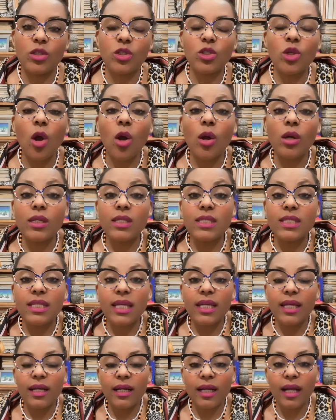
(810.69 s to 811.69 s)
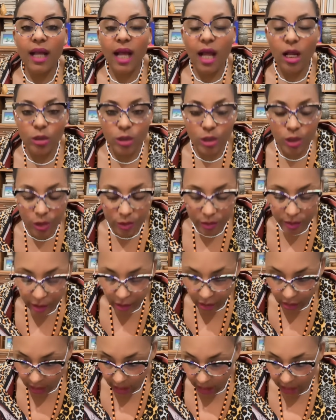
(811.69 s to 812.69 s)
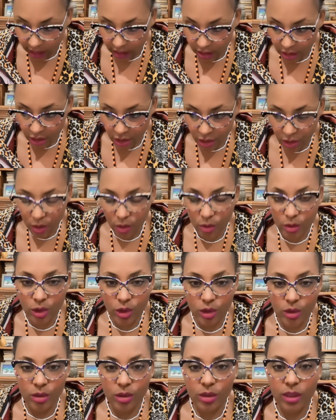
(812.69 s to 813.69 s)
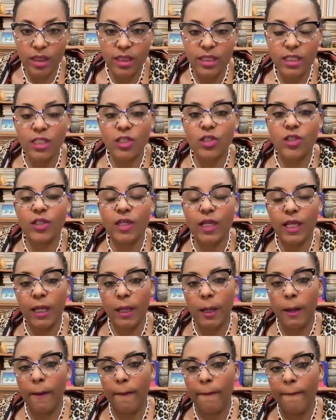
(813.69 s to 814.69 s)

toxic cultural and social conditioning